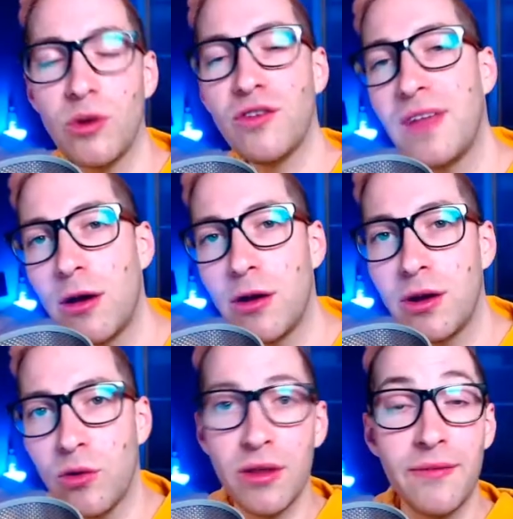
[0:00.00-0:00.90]
once you've
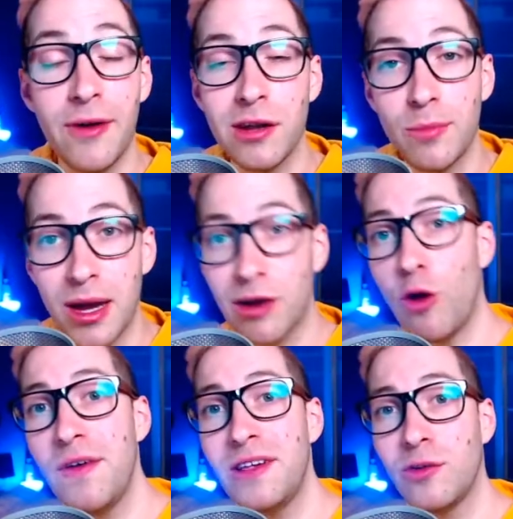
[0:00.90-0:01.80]
downloaded all the files from my
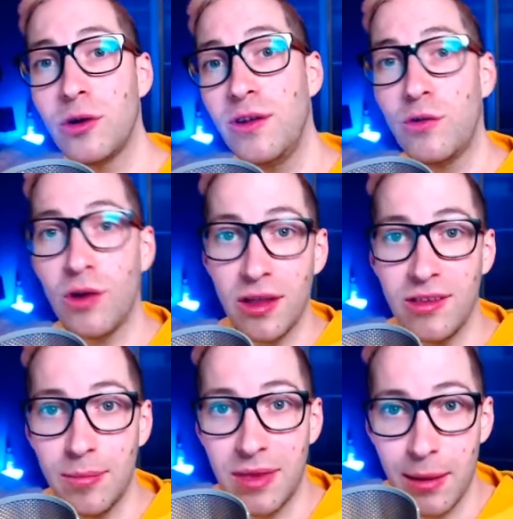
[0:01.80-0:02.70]
Ko-fi store, you need to
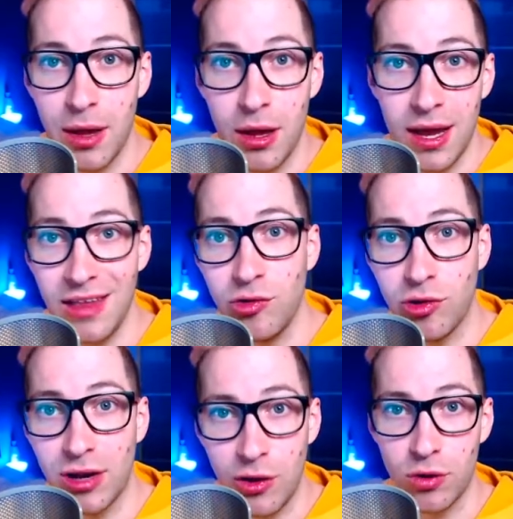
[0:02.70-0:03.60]
unzip them into
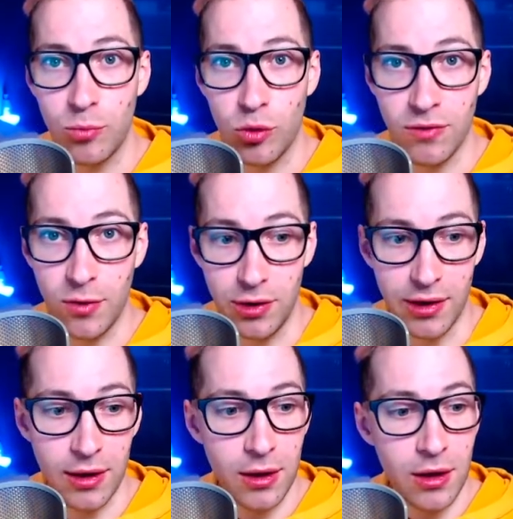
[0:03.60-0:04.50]
the Lioranboard
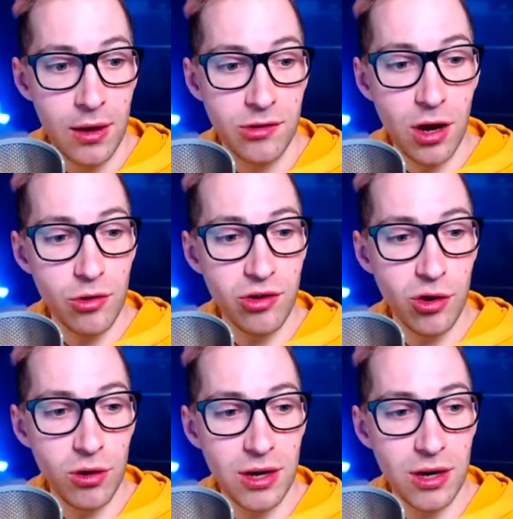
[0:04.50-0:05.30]
folder. So go to your